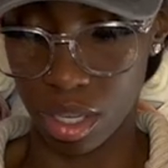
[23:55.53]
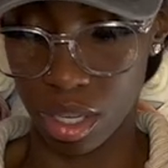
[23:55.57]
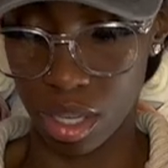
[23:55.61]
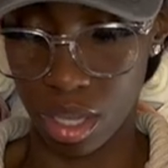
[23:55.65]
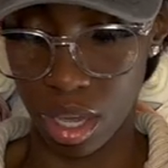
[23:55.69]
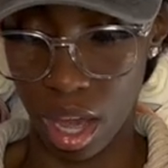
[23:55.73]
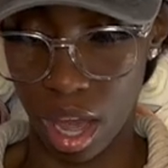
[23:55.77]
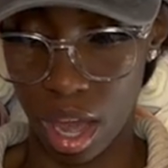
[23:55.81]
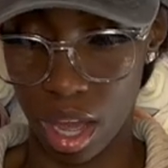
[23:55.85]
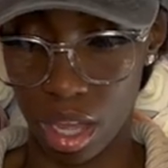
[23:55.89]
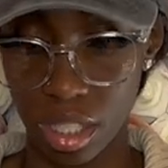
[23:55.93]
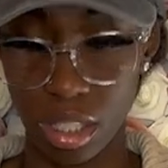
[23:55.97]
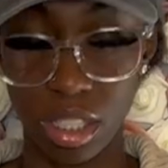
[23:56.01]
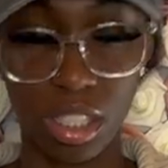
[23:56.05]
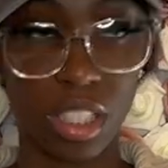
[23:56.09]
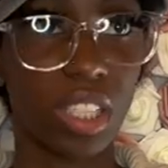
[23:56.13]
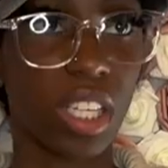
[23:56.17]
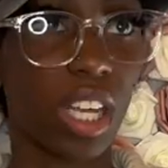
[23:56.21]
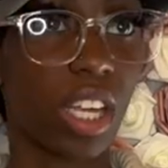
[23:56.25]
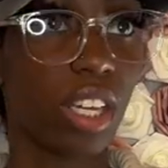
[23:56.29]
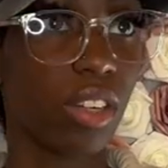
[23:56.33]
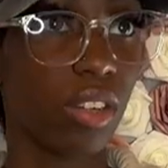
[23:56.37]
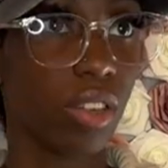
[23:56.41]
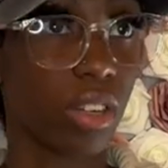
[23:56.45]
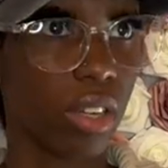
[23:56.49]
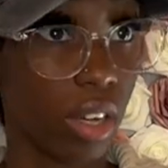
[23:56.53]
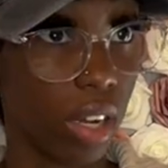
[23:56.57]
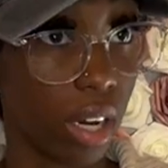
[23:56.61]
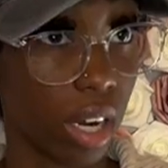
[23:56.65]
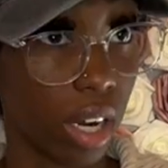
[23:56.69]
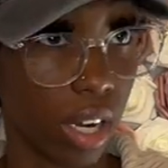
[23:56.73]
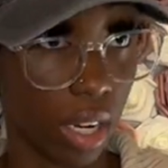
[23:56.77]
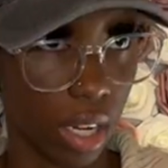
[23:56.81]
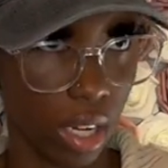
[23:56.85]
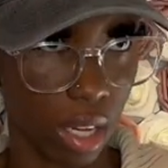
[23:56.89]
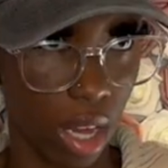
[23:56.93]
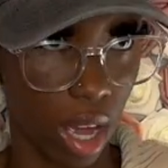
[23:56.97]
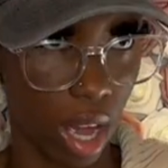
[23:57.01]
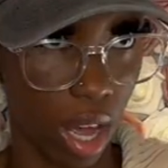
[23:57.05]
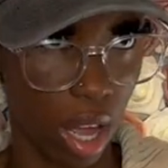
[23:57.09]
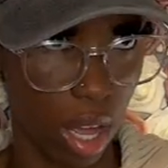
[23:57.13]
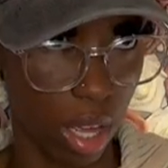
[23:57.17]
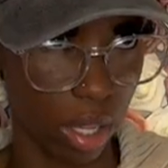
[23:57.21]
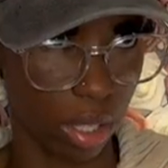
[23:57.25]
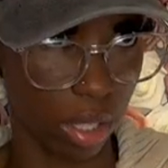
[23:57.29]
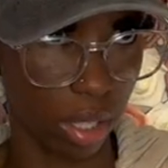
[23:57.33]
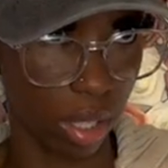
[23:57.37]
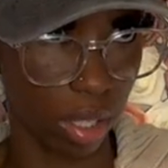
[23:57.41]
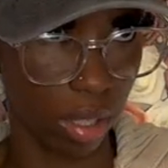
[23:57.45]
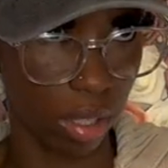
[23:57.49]
Y'all, it just say New York. Y'all,
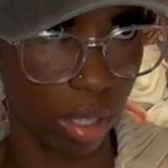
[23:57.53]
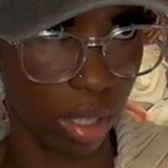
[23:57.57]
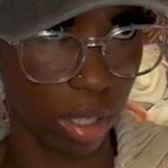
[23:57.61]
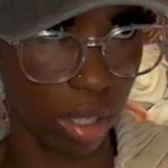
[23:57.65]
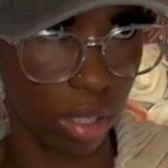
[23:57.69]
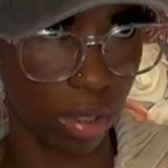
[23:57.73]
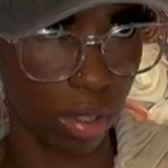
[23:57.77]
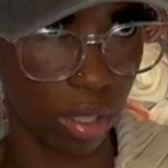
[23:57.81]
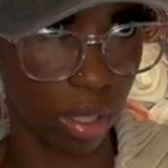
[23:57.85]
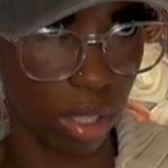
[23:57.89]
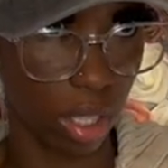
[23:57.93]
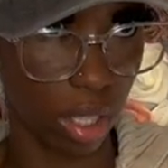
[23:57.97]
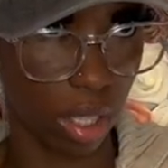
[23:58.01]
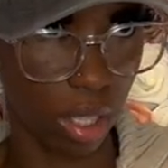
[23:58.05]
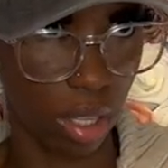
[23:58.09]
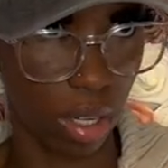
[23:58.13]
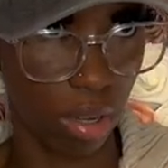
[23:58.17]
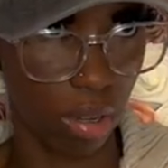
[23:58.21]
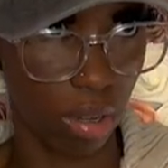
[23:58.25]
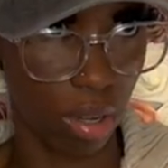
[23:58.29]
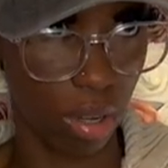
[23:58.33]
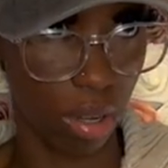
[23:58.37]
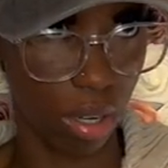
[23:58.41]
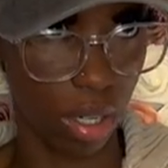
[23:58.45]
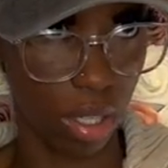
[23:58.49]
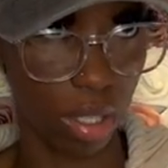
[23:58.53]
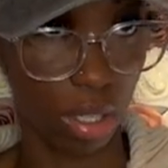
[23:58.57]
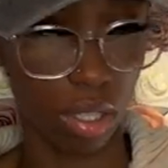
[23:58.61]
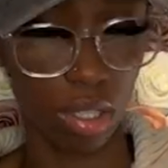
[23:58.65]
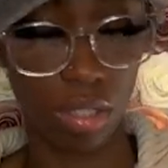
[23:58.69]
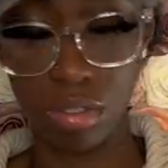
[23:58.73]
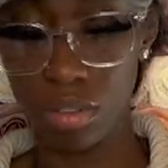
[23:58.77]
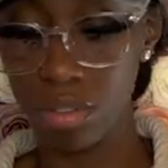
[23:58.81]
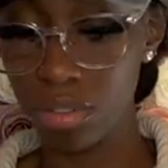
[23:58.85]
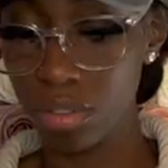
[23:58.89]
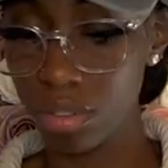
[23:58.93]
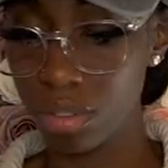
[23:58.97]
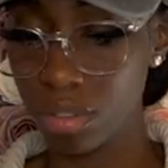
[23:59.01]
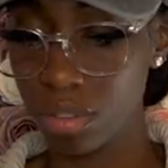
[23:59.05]
don't this one say New York too?